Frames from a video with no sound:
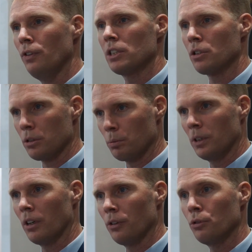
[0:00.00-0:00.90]
features with
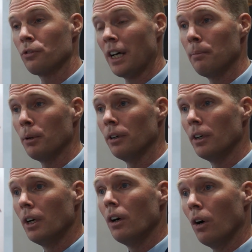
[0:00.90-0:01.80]
regards to cyber
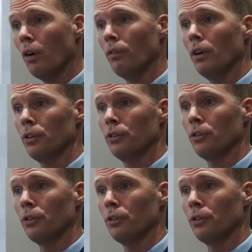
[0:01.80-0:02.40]
of the